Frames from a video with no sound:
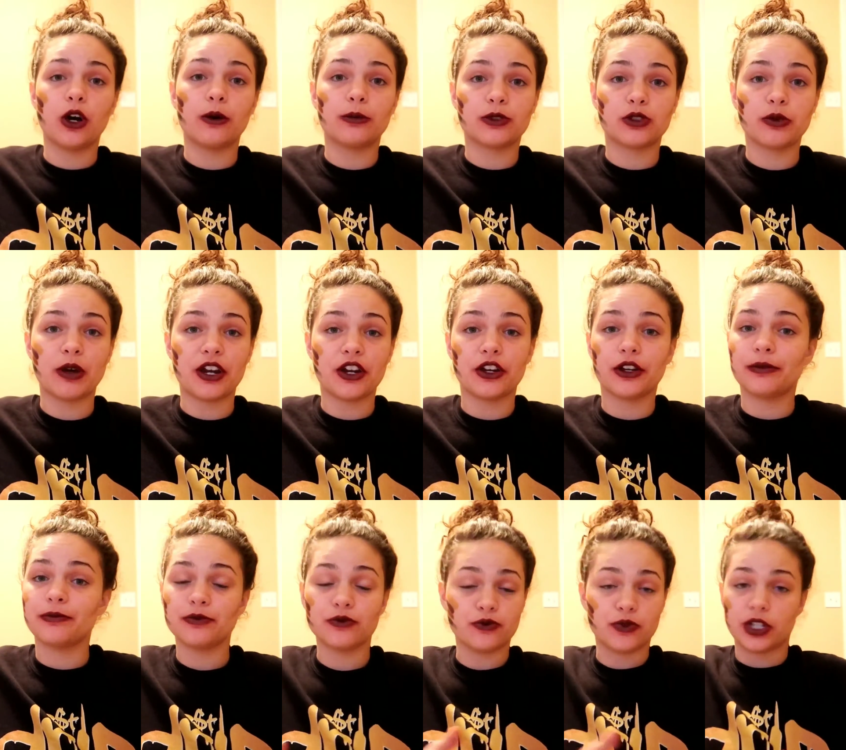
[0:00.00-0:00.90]
dope
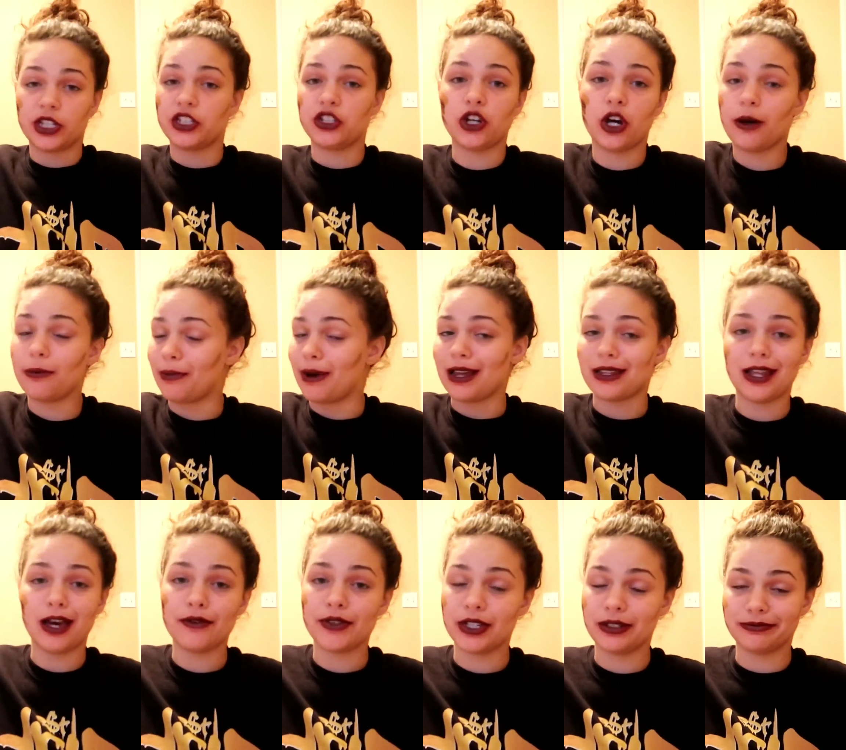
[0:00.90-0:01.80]
sweater. Really dope.
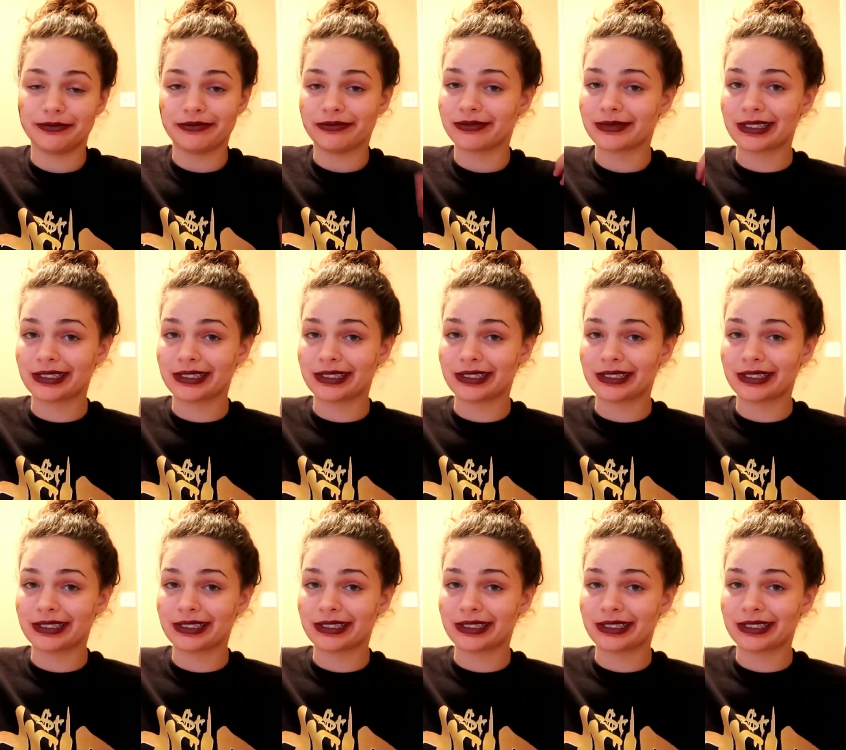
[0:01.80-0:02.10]
I love it.